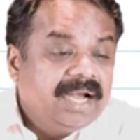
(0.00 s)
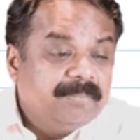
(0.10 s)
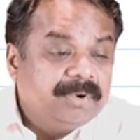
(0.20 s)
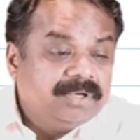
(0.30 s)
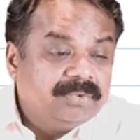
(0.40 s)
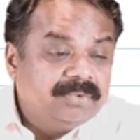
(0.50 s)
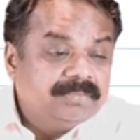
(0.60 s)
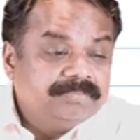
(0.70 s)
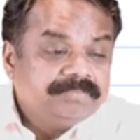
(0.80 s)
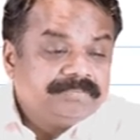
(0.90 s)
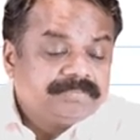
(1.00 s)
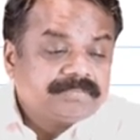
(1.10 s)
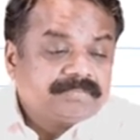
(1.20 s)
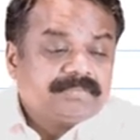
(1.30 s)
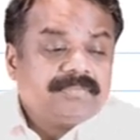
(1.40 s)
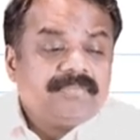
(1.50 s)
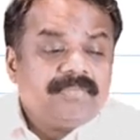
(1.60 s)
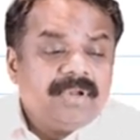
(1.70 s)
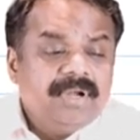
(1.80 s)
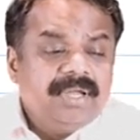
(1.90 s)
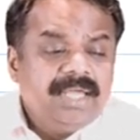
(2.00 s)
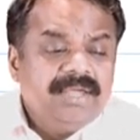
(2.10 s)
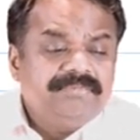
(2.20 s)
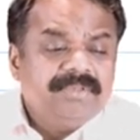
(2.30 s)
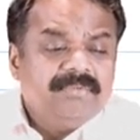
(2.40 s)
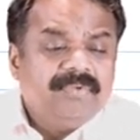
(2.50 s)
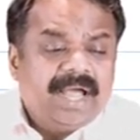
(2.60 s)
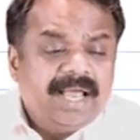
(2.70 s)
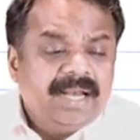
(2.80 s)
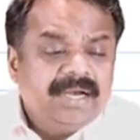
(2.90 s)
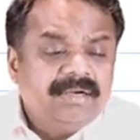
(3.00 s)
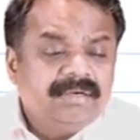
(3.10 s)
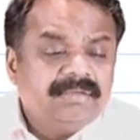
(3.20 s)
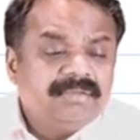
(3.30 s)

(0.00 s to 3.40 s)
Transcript: Number two, if the valid